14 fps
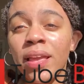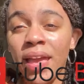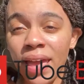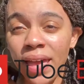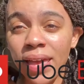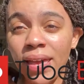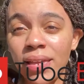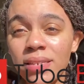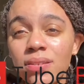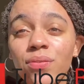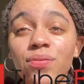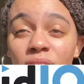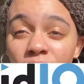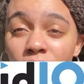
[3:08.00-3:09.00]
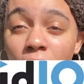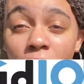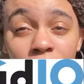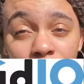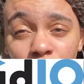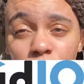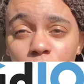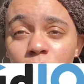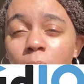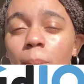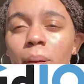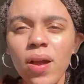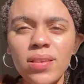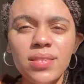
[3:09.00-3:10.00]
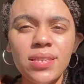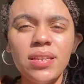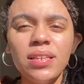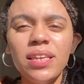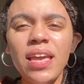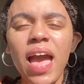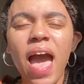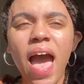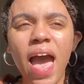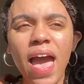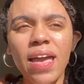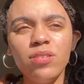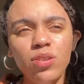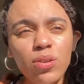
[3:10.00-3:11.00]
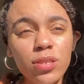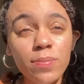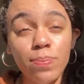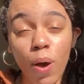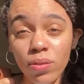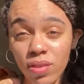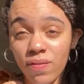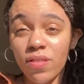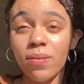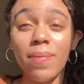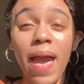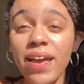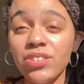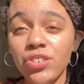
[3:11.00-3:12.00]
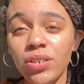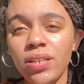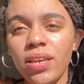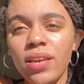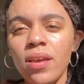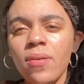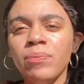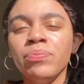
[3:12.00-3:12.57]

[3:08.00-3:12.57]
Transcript: and VIDIQ. Now personally, I use both of them actually.